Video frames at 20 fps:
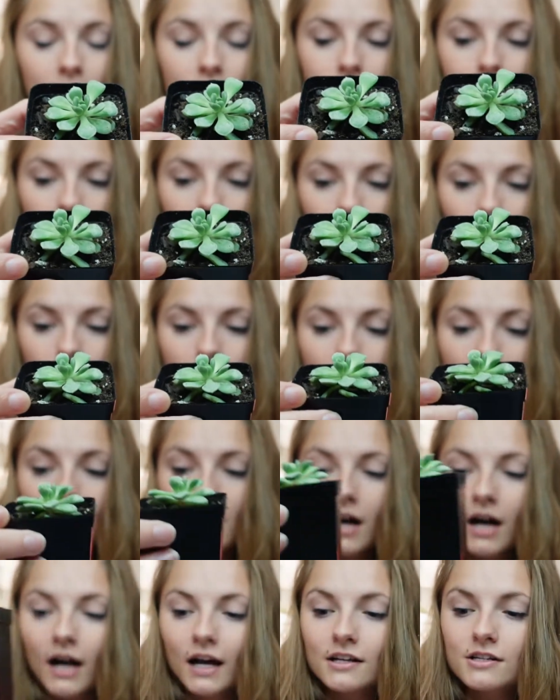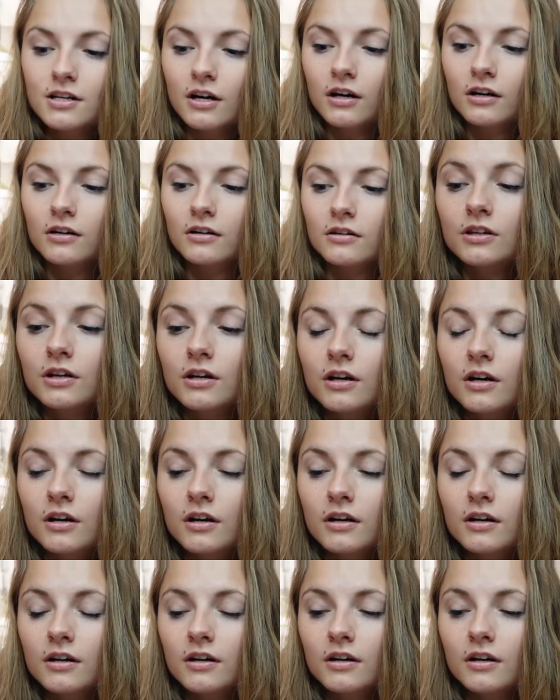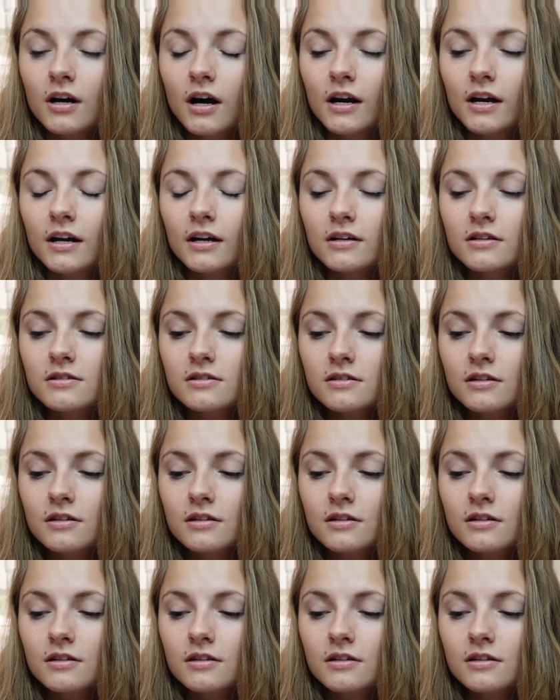So I took the cuttings,